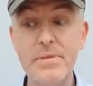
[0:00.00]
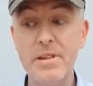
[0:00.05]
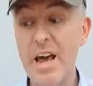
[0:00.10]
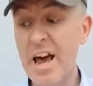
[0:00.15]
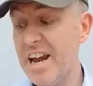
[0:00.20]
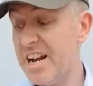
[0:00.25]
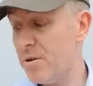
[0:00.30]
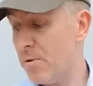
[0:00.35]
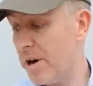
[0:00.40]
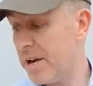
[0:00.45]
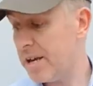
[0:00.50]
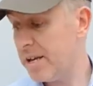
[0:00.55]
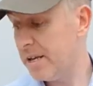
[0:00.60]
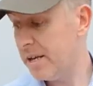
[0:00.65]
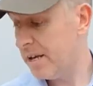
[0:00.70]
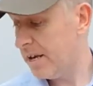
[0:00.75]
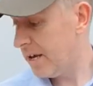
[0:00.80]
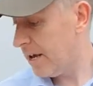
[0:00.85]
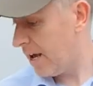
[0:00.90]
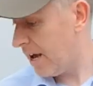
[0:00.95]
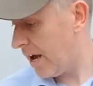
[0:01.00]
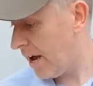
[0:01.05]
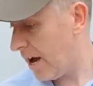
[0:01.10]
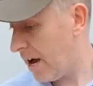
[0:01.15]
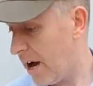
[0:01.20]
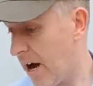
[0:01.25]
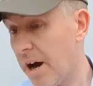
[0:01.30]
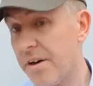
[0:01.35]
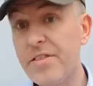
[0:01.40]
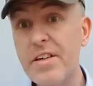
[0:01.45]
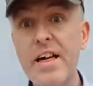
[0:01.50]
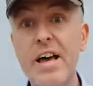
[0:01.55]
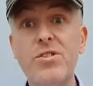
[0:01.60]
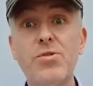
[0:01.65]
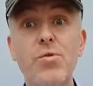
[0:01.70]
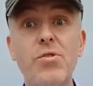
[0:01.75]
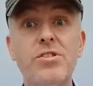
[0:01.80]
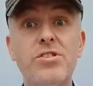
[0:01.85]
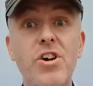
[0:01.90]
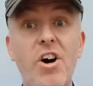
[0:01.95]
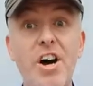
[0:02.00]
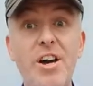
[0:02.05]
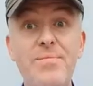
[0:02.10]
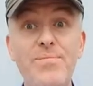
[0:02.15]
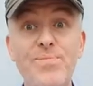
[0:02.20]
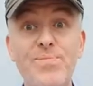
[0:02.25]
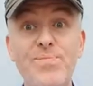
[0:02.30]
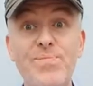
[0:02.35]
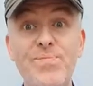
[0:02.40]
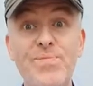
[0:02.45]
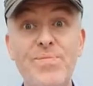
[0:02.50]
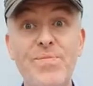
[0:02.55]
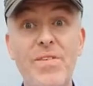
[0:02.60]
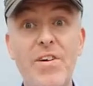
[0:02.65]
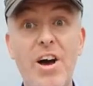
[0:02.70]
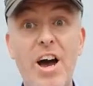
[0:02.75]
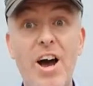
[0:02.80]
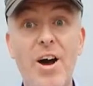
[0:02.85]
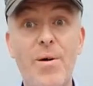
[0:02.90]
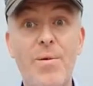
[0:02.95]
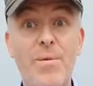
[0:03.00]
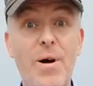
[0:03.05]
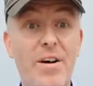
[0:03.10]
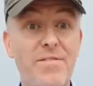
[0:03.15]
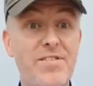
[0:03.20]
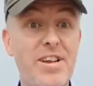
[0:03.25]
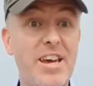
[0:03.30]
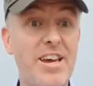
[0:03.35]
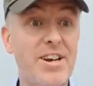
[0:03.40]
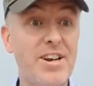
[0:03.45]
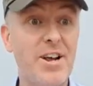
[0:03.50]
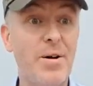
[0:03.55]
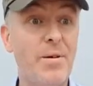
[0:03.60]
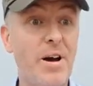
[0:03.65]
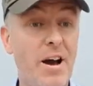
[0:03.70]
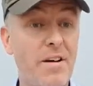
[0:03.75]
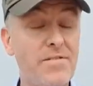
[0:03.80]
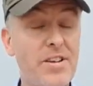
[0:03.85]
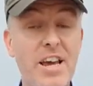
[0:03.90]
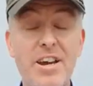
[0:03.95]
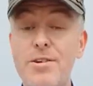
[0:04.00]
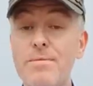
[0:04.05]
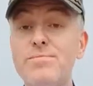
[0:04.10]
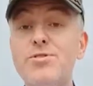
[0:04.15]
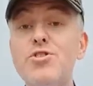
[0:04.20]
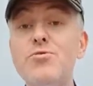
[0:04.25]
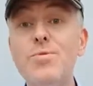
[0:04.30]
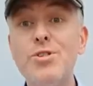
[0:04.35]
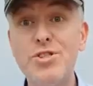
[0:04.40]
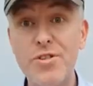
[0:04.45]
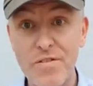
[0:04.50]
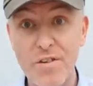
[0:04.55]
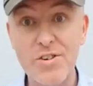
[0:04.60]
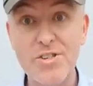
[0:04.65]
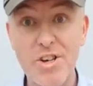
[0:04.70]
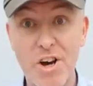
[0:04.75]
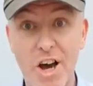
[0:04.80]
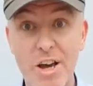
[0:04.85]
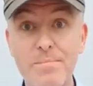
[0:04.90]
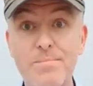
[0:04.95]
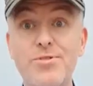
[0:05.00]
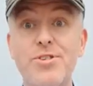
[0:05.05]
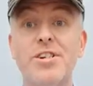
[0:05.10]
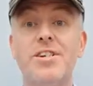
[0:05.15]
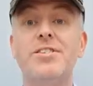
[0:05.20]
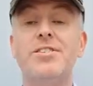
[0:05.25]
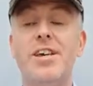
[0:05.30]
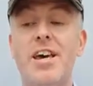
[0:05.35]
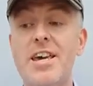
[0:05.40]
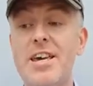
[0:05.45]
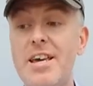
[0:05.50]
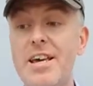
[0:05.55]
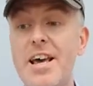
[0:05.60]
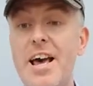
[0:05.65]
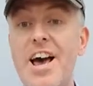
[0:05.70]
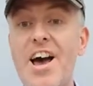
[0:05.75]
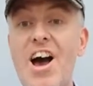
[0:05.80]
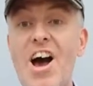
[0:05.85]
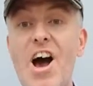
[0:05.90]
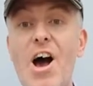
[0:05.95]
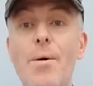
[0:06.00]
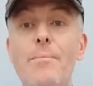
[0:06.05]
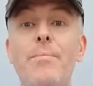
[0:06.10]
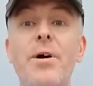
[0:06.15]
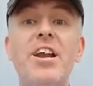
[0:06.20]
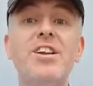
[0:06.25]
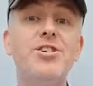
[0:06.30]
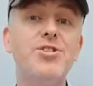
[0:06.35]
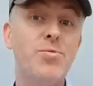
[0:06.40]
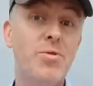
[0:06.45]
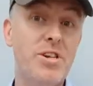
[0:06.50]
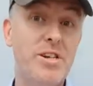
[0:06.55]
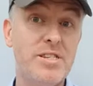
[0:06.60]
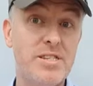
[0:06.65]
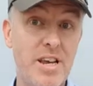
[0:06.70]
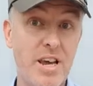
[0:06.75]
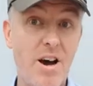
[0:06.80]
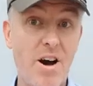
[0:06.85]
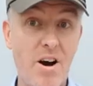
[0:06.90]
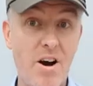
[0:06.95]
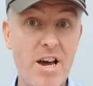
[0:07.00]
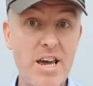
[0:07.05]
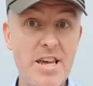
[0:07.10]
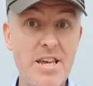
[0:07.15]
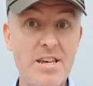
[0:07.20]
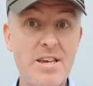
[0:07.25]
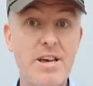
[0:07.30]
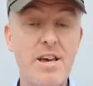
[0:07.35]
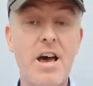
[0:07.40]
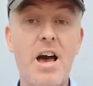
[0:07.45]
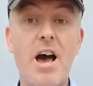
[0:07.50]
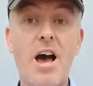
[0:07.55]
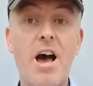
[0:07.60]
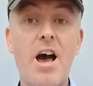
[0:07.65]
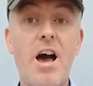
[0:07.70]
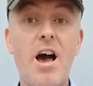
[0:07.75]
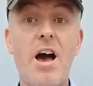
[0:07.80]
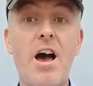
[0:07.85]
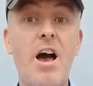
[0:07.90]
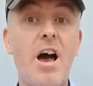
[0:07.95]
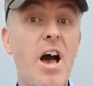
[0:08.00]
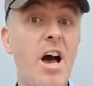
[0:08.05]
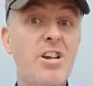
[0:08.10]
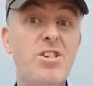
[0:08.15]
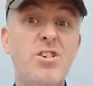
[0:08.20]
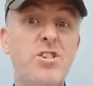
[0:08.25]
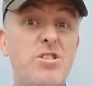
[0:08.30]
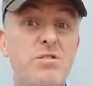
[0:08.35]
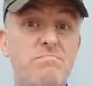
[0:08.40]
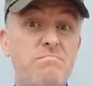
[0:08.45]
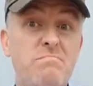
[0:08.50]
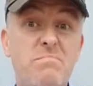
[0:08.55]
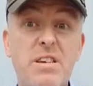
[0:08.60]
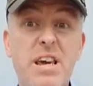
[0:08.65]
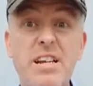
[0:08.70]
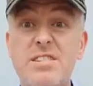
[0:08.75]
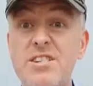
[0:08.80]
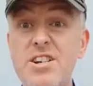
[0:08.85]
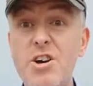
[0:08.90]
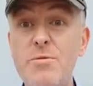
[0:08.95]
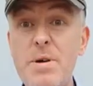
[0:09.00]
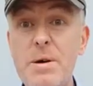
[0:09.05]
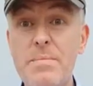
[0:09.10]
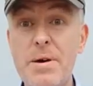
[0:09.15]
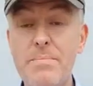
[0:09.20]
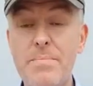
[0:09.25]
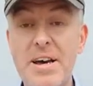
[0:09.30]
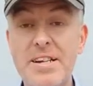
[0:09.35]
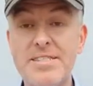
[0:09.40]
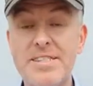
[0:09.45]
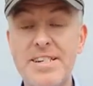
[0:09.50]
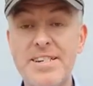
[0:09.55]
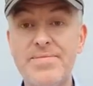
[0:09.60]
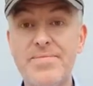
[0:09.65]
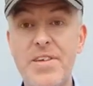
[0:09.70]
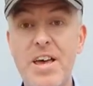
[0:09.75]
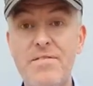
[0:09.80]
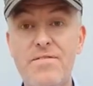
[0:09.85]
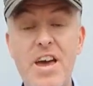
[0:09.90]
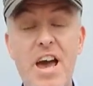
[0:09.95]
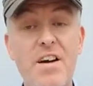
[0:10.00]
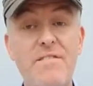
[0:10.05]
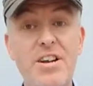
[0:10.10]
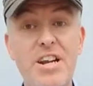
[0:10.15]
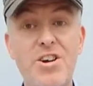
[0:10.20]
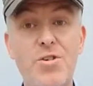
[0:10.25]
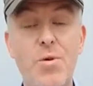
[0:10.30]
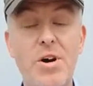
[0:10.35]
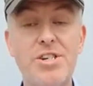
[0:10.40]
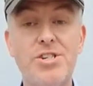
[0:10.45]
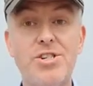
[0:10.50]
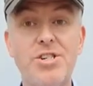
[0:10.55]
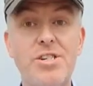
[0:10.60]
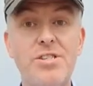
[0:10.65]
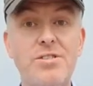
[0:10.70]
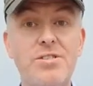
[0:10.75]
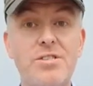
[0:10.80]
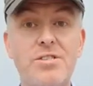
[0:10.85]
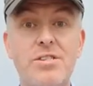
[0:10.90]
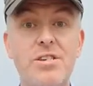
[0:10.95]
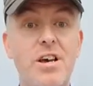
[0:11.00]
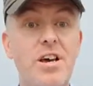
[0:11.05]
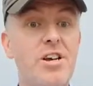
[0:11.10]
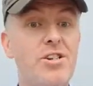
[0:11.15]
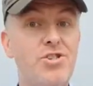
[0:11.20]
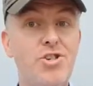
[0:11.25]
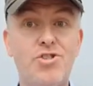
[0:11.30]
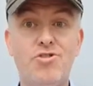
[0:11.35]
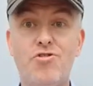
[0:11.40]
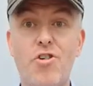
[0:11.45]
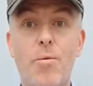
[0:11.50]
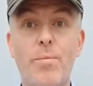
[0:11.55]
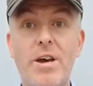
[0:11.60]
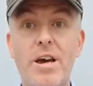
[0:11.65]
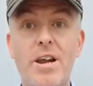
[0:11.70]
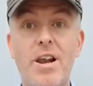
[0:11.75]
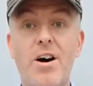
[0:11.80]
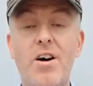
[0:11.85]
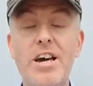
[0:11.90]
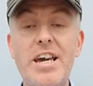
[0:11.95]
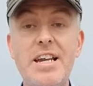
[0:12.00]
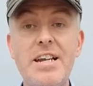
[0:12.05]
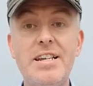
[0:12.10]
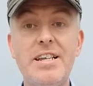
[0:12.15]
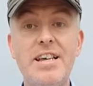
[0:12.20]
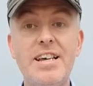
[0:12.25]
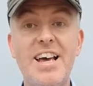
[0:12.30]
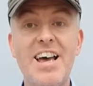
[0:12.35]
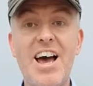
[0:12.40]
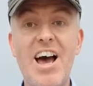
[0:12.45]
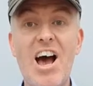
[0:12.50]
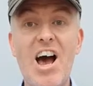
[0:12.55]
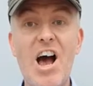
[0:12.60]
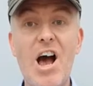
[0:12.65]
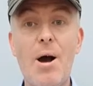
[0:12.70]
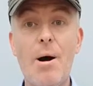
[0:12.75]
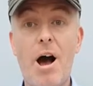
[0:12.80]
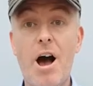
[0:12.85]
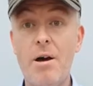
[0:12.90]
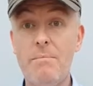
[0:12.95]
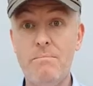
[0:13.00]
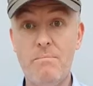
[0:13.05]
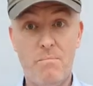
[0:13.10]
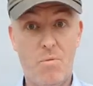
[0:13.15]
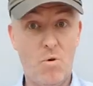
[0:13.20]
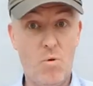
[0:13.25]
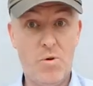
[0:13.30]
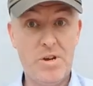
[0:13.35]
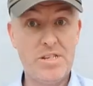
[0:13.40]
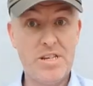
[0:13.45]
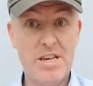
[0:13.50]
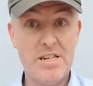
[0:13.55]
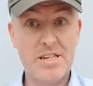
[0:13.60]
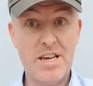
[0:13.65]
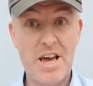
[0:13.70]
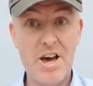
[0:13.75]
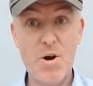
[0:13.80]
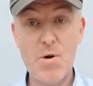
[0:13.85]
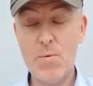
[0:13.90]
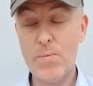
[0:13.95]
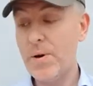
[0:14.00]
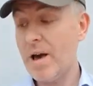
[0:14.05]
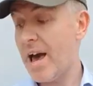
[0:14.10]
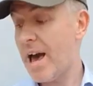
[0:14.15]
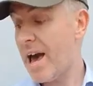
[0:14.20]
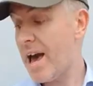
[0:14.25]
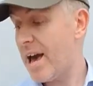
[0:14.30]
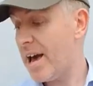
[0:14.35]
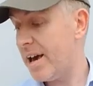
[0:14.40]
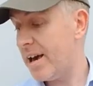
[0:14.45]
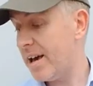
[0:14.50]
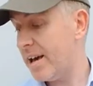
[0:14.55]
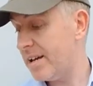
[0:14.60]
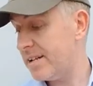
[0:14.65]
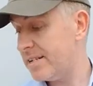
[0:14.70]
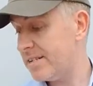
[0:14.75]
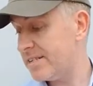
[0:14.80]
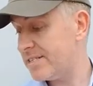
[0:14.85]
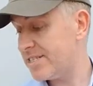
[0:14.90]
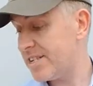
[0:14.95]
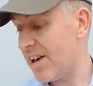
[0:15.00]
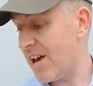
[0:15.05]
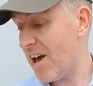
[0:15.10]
Anyway, I think that's all the time I've taken up too much of your time, should I say? But I just wanted to say hi and just get to know me a bit better. If you have any questions, just drop me a line. I'm always here to help, and